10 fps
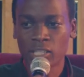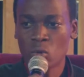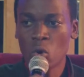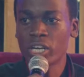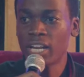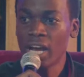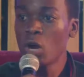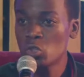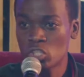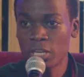God
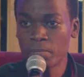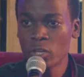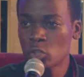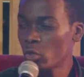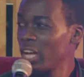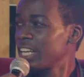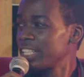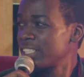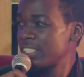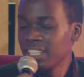allows them so that
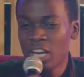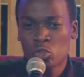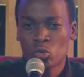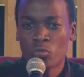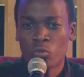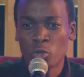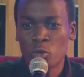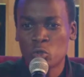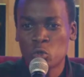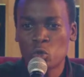it is natural for
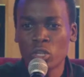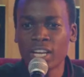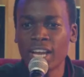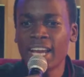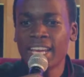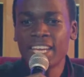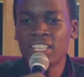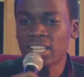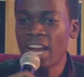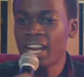you to know that he
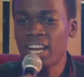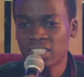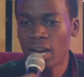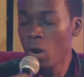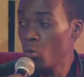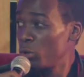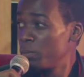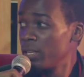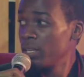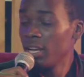is an answer. How will
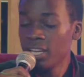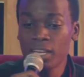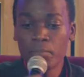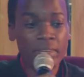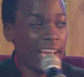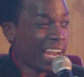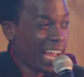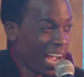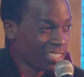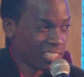he be
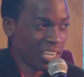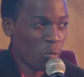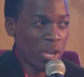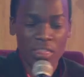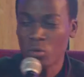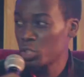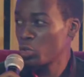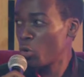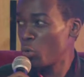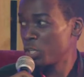an answer where there is
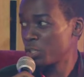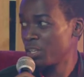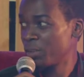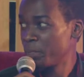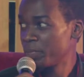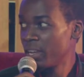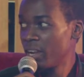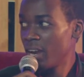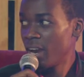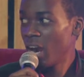no question?
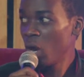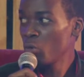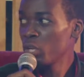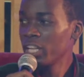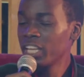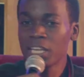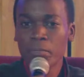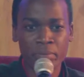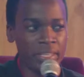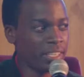How will he
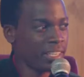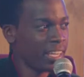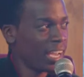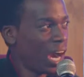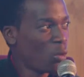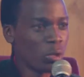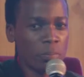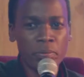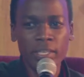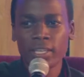be
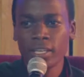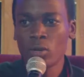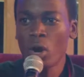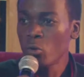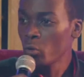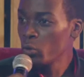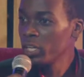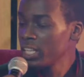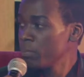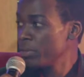
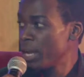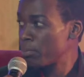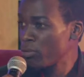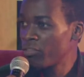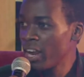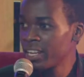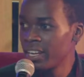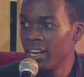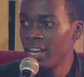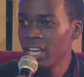a
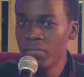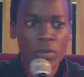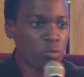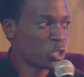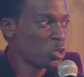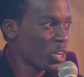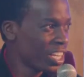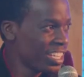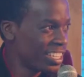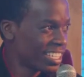provider if there is no
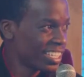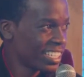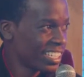need?